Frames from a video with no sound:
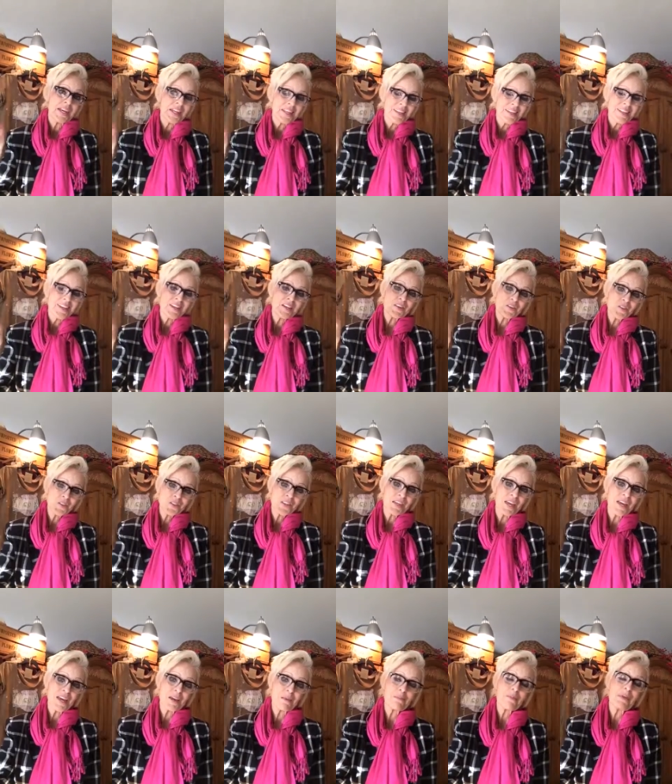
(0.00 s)
in his
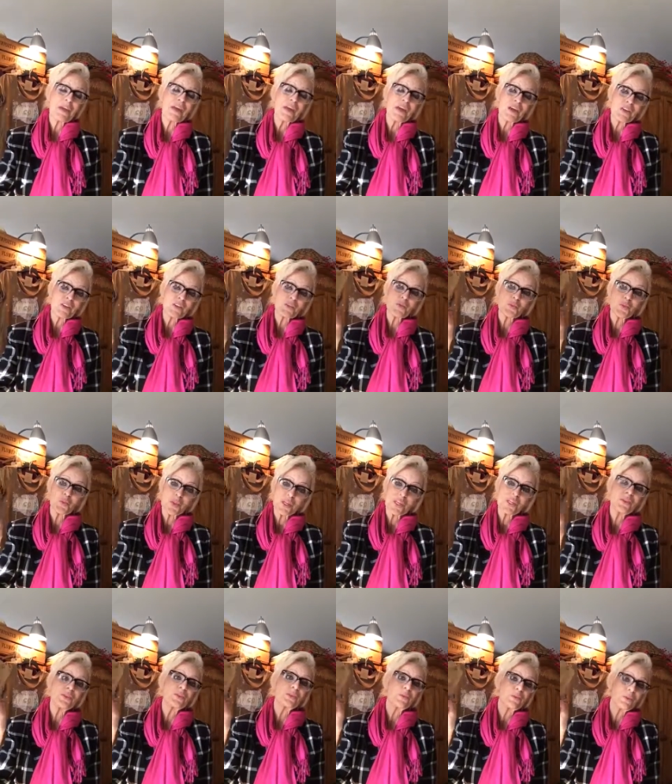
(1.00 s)
name because
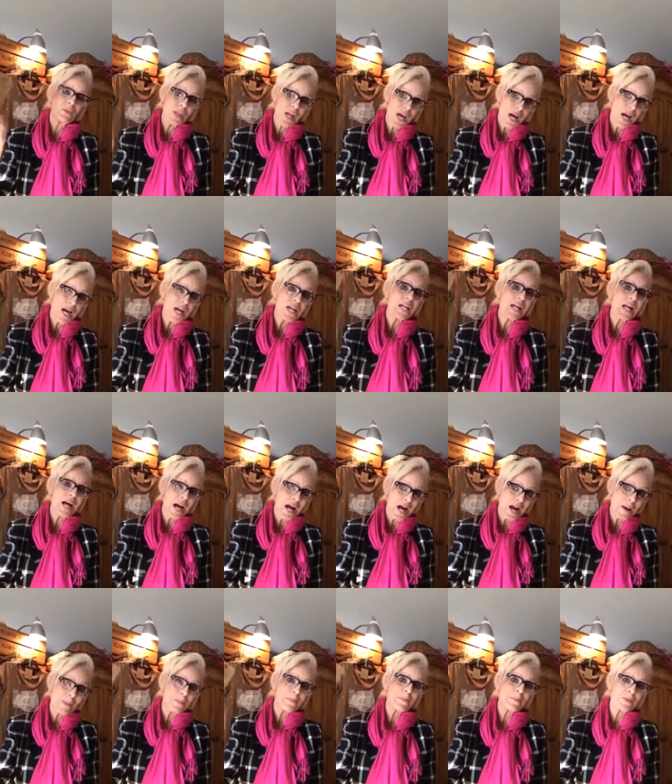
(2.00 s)
we do not
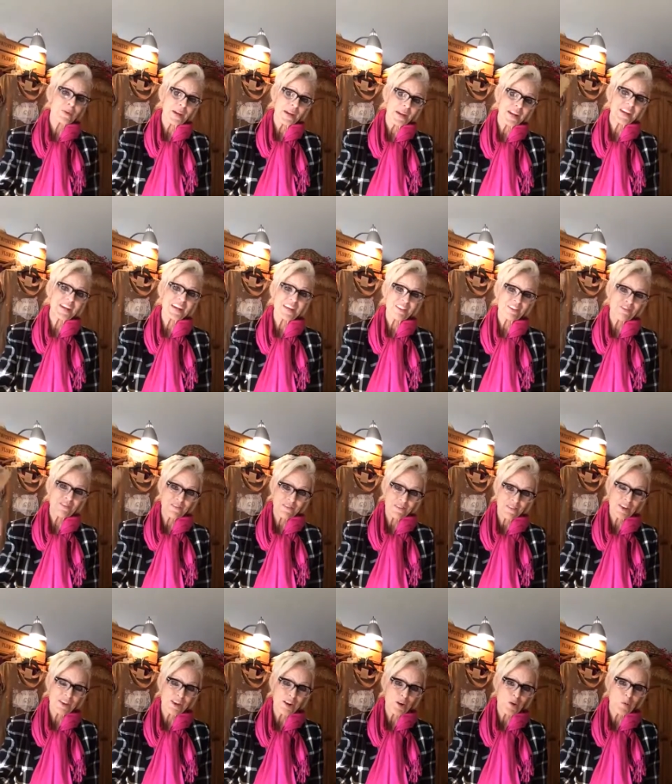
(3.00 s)
operate in
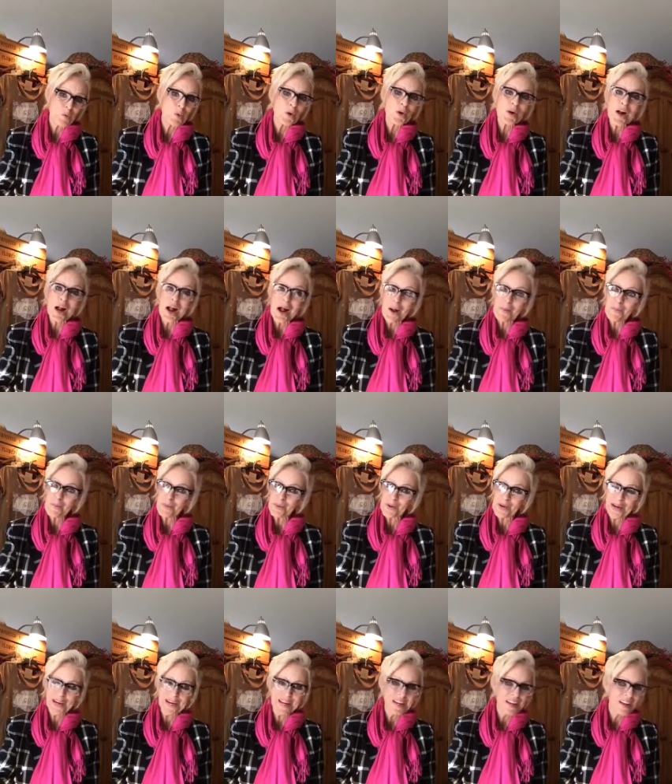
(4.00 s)
fear. We're
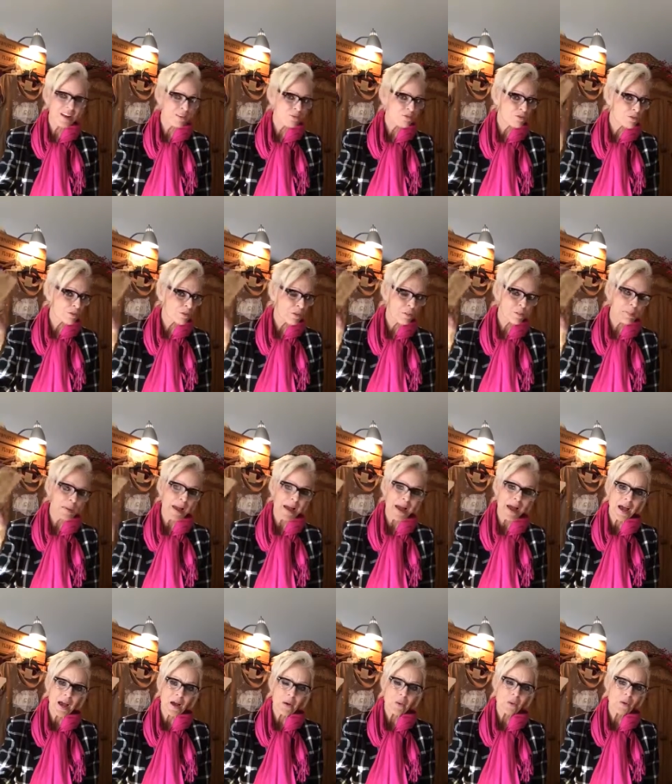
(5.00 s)
operating after the
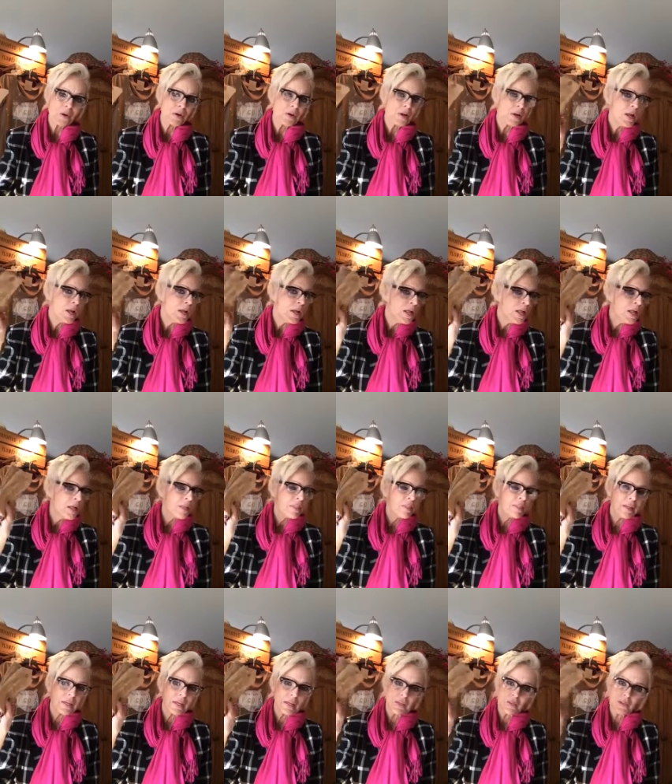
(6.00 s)
power,
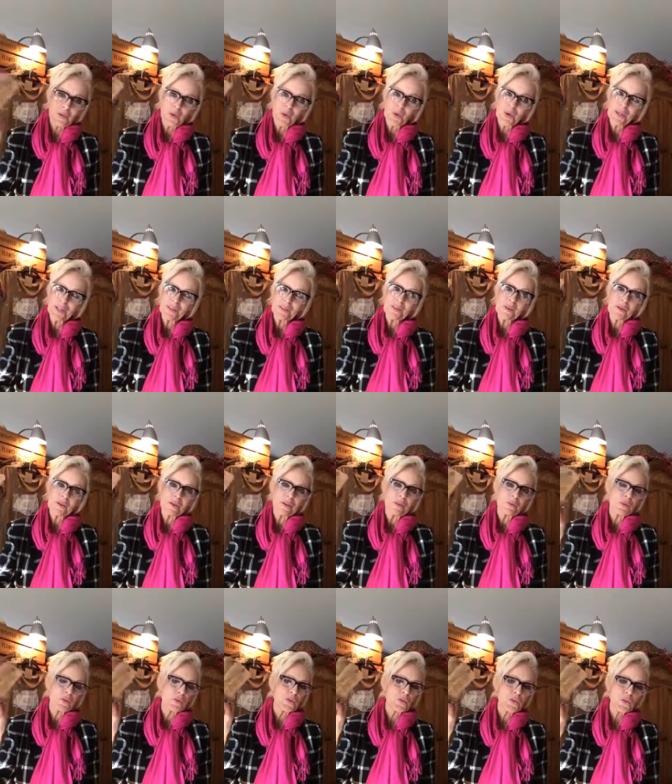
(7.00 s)
the
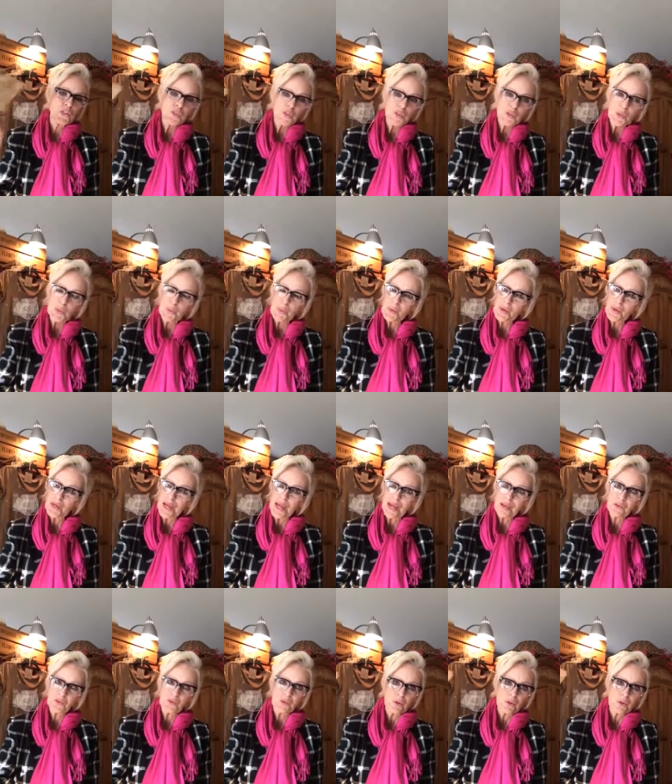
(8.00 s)
anointing, the
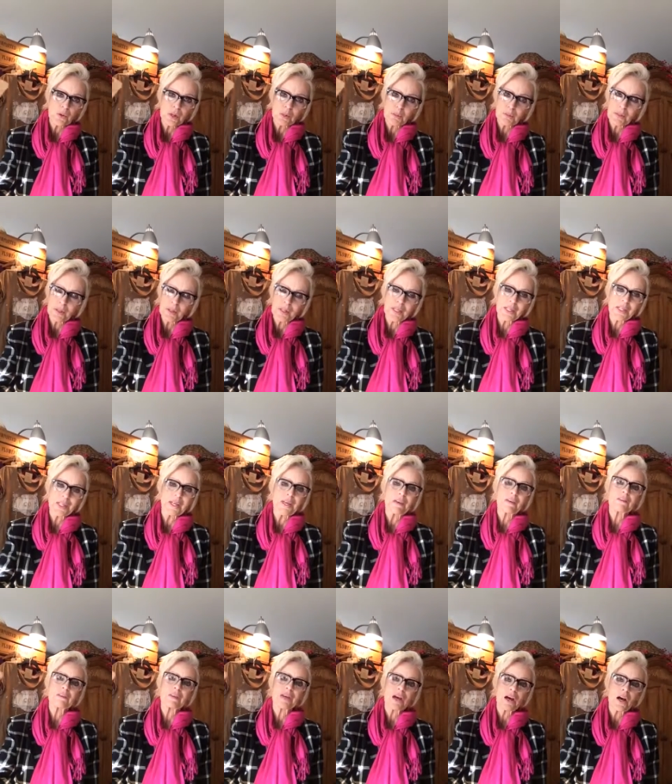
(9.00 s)
supernatural ability
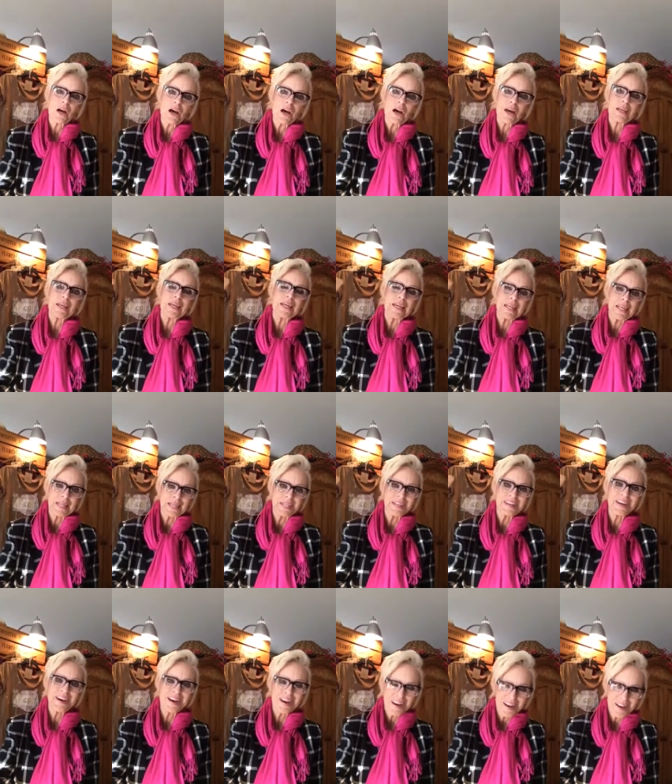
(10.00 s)
of God
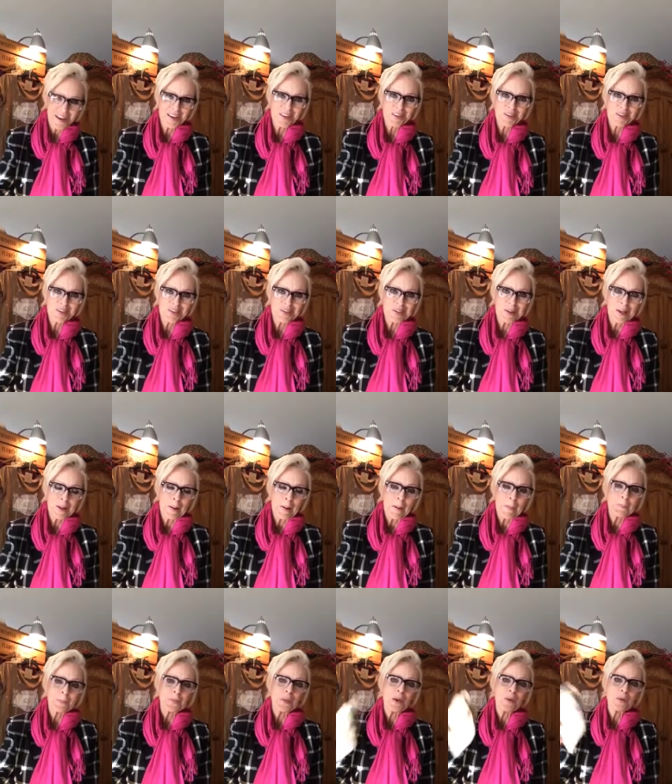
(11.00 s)
in us.
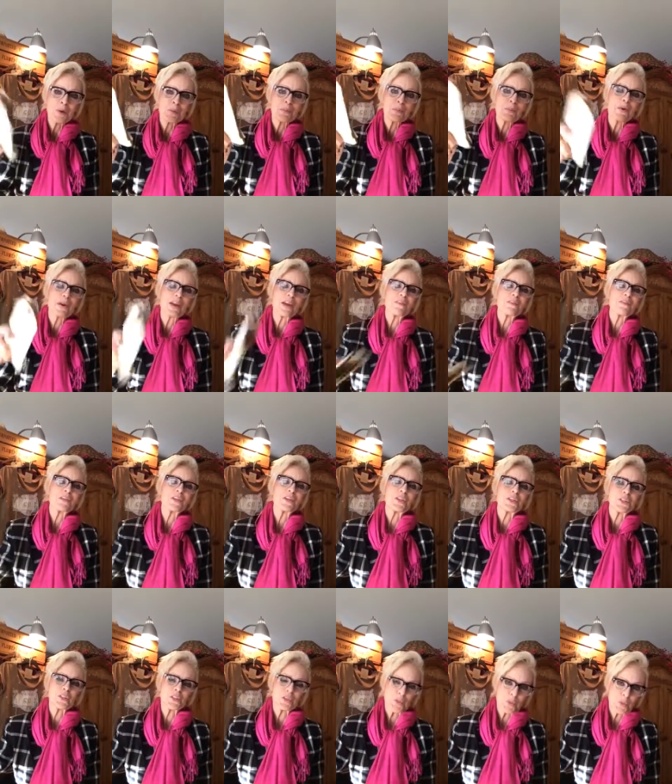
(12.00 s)
I want to pray for you
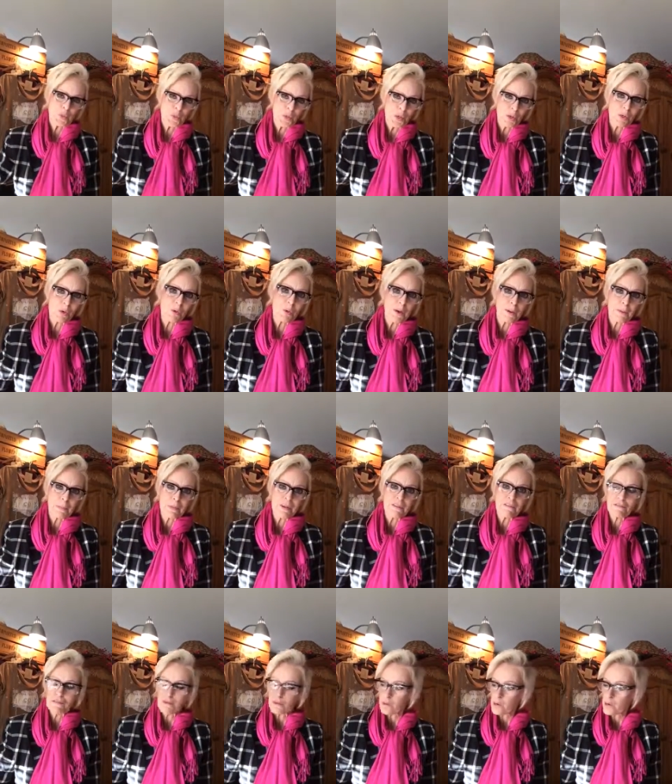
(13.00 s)
just real quick
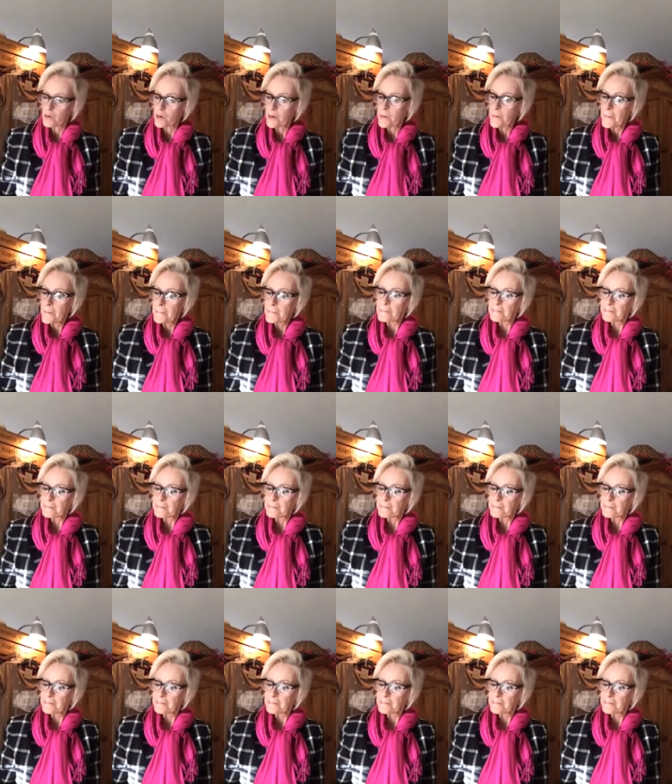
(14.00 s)
before